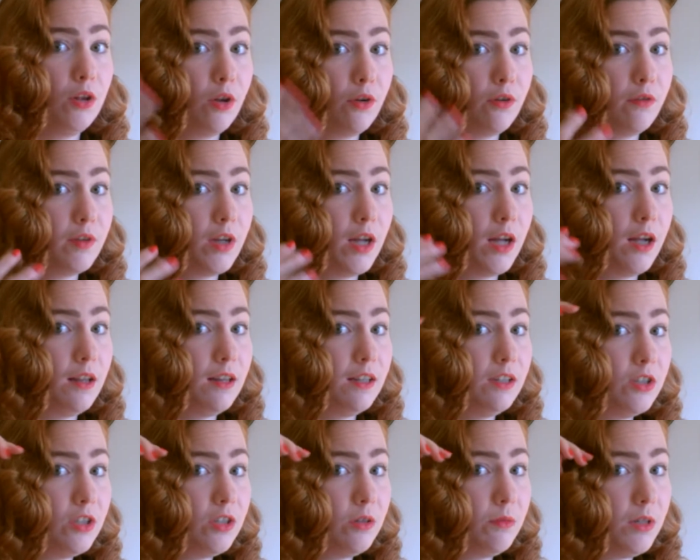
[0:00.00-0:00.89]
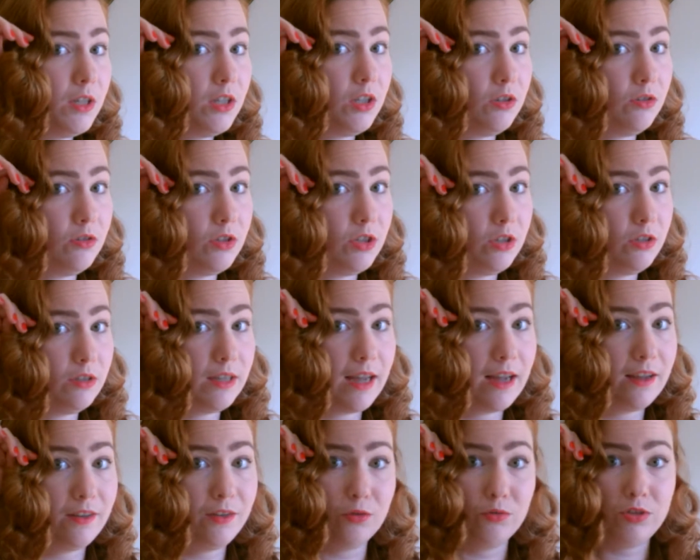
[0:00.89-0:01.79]
a lot of curl into it. You do
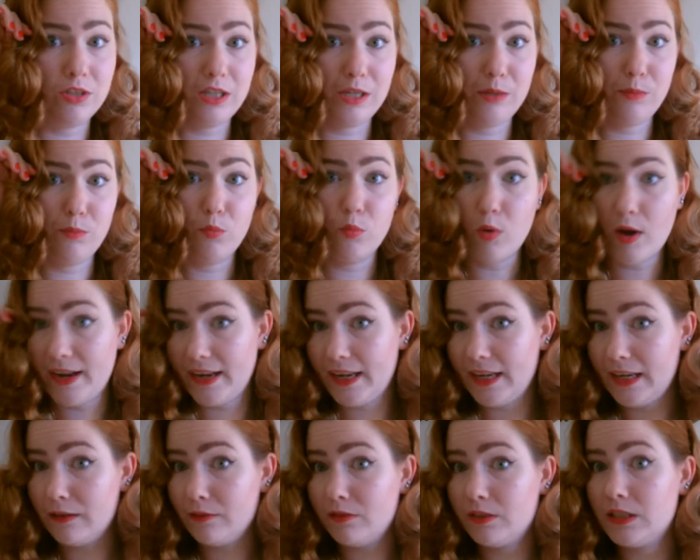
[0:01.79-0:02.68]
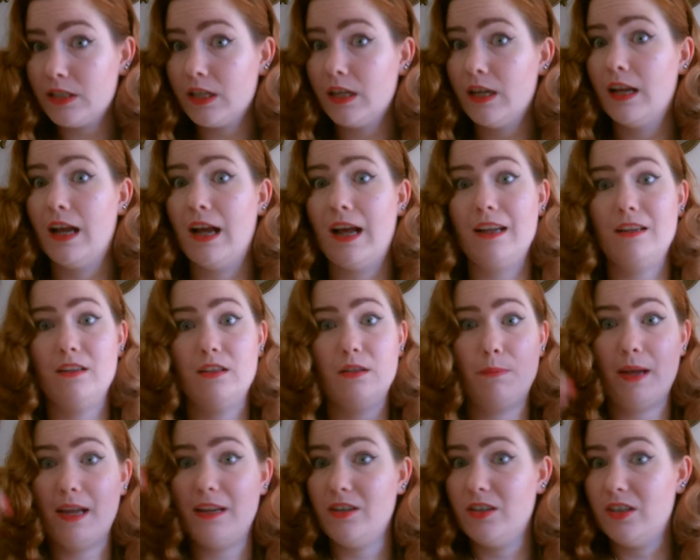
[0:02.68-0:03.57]
get your deep waves,
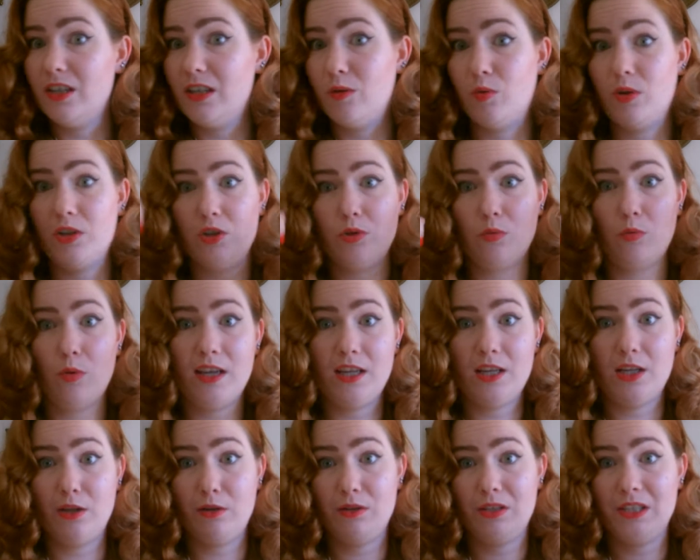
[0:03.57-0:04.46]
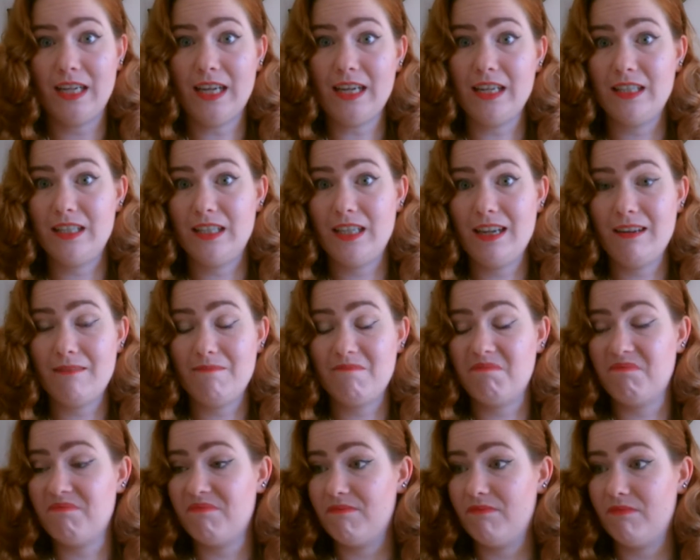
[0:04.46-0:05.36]
and depending which way you set
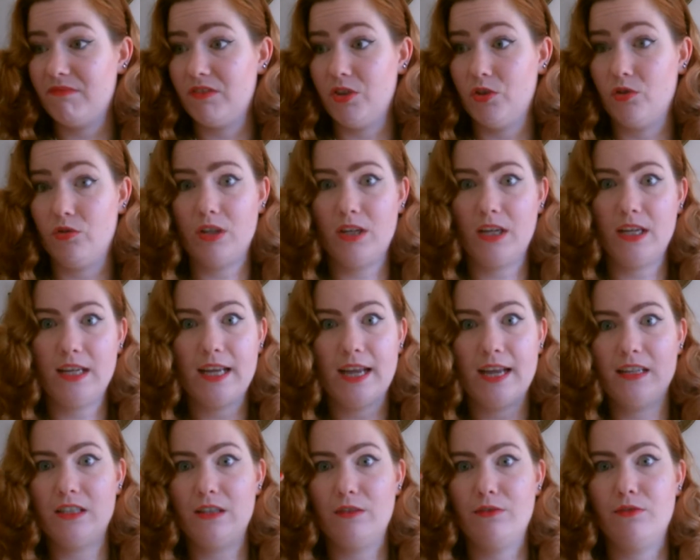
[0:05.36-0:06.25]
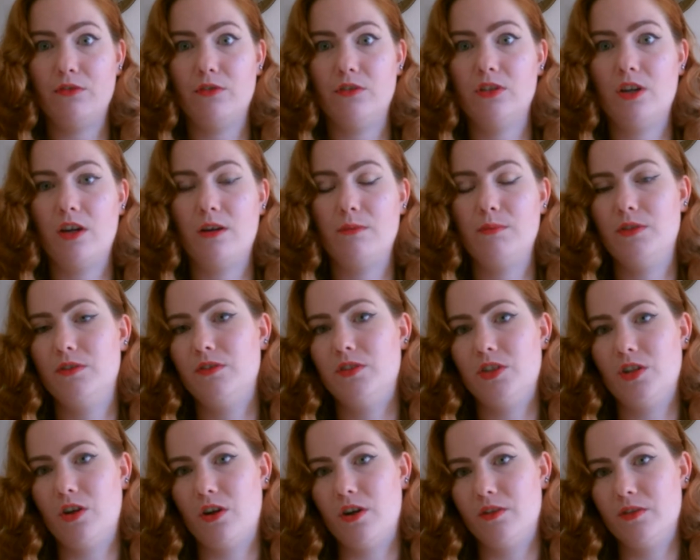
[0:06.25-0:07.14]
it, you're going to get different types
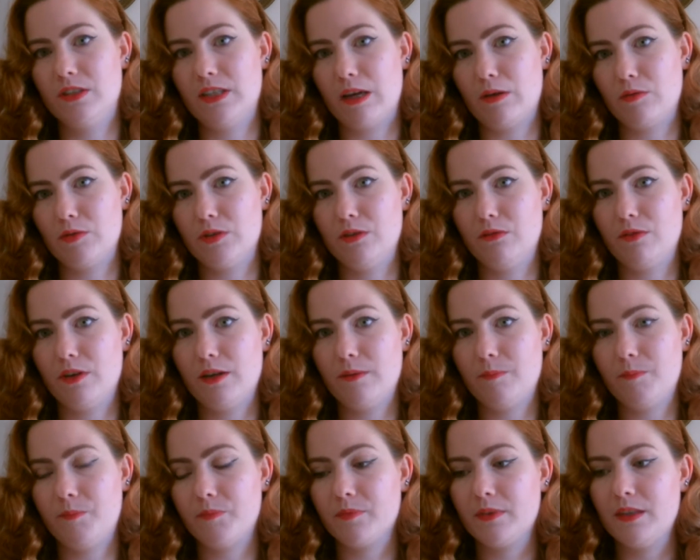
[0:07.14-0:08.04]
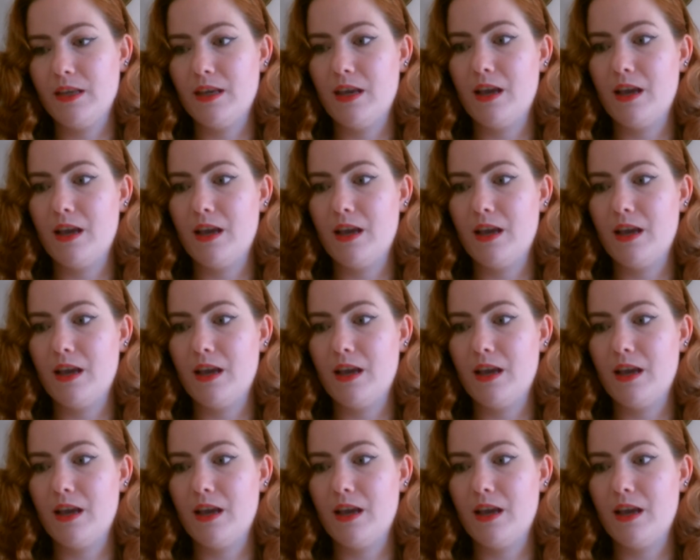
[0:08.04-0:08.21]
of styles out of it.